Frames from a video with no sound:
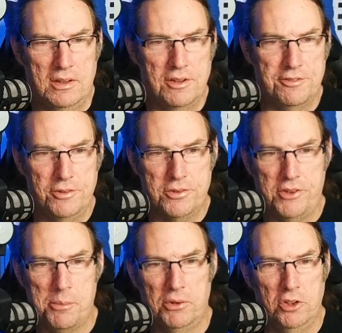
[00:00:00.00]
the first
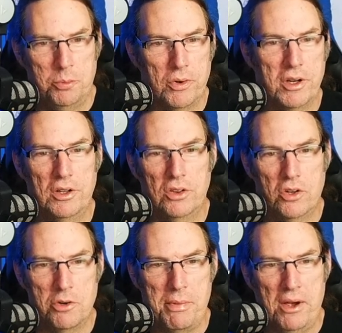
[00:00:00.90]
type of loop we're going to
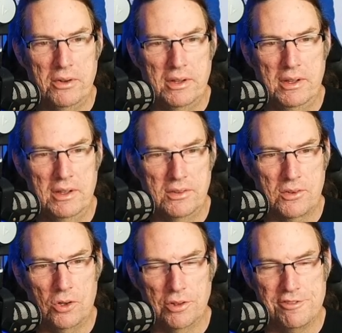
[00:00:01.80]
learn about is
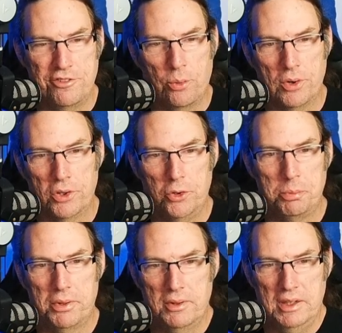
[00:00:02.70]
called a for
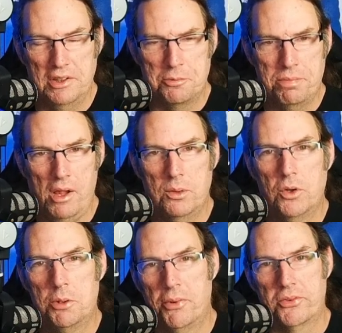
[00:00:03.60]
loop. And it's probably one
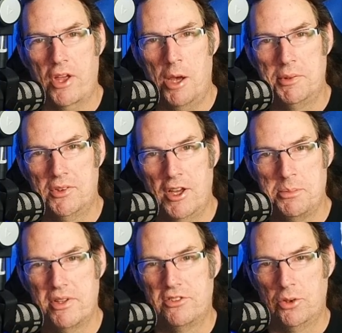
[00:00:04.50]
of the most common
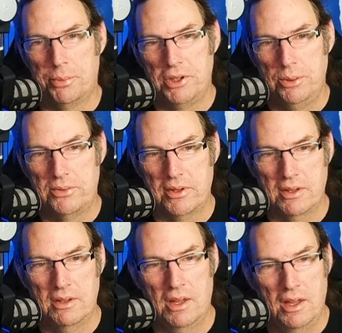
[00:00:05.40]
types that you'll be using.
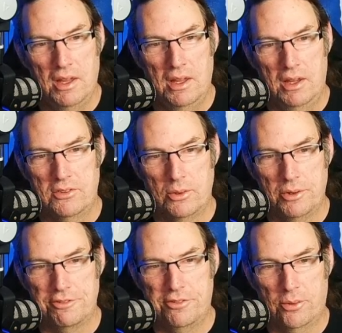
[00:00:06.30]
So in
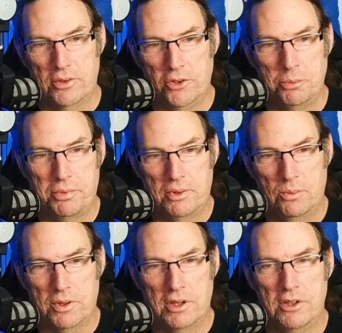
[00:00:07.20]
a for loop,
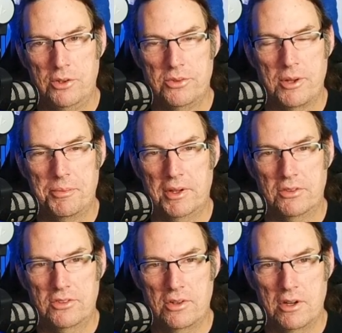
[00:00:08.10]
we're going to do something a
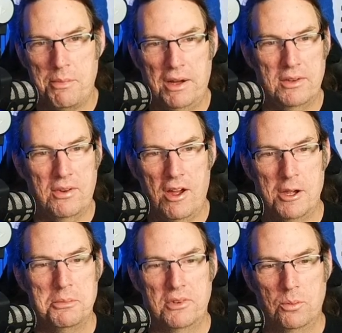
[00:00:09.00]
certain amount of
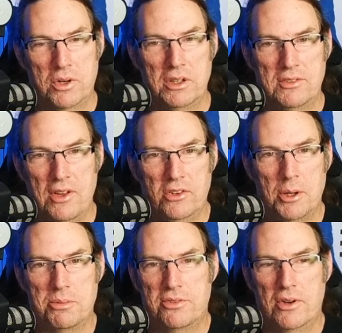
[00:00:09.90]
times, and we're going to tell it
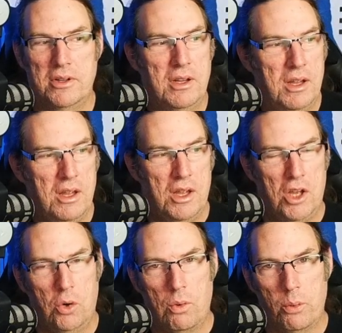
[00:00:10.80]
up front
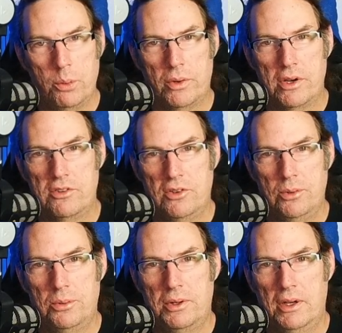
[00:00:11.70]
what we want to
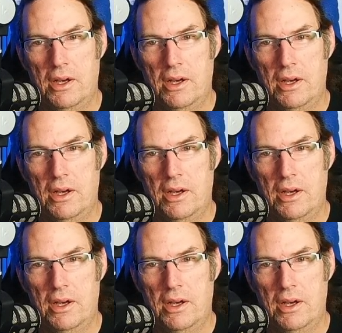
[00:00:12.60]
do,